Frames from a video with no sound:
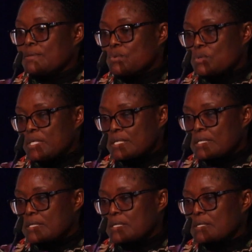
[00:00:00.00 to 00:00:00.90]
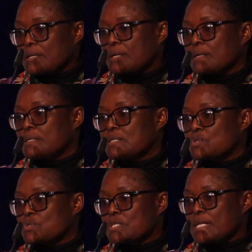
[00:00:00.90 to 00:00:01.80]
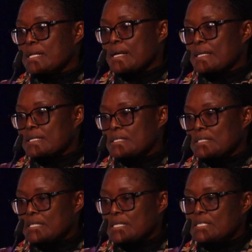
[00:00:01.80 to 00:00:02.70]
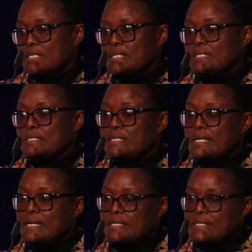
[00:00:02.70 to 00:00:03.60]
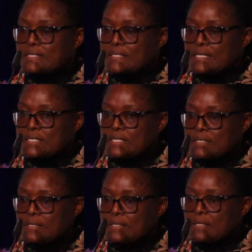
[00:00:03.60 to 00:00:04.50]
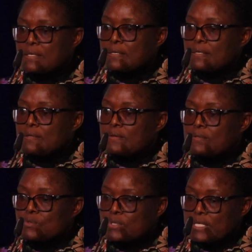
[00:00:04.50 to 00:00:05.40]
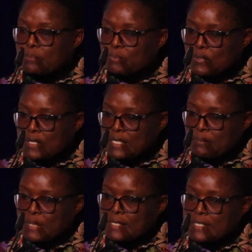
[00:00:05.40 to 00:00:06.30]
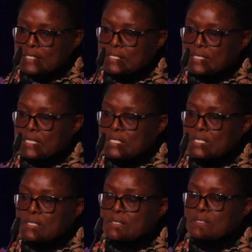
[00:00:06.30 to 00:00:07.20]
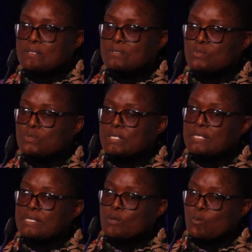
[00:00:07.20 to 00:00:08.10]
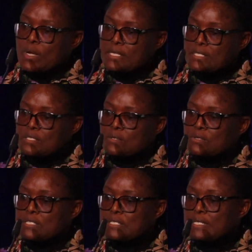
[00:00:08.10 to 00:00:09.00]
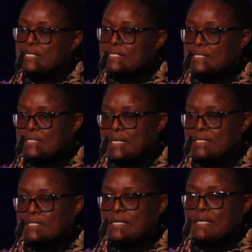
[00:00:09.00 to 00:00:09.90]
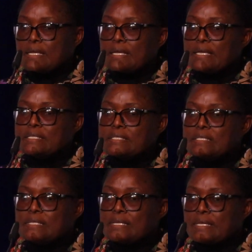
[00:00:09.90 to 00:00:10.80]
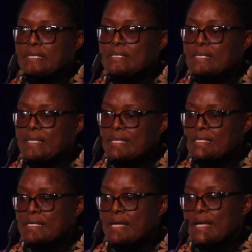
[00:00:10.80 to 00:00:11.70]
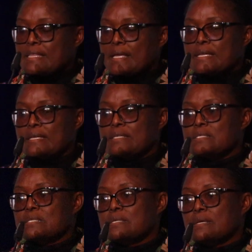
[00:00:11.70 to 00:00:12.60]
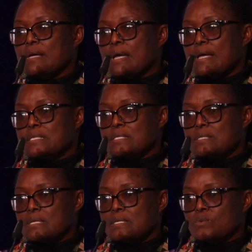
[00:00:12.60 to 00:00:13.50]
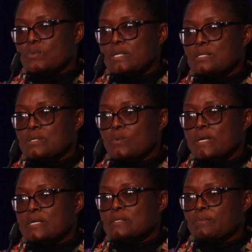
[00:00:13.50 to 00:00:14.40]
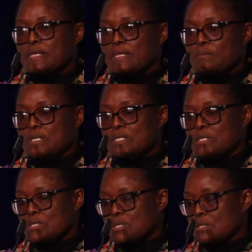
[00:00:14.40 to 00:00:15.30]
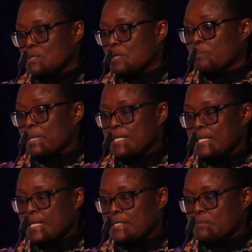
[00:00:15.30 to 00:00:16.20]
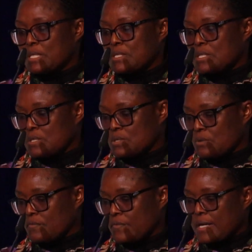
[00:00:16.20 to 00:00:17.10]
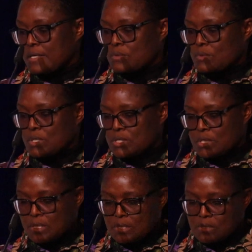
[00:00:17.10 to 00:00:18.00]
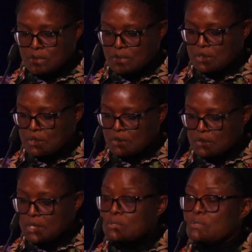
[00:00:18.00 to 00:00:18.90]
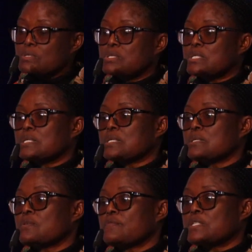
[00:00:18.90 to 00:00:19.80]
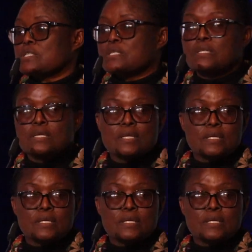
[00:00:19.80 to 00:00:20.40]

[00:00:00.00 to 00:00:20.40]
During institutional accreditation and re-accreditation, during program accreditation, during the quality audit exercise, and in any other case, as and when required by the Ministry or by the Line Ministry of Higher Education and Technology and Innovation.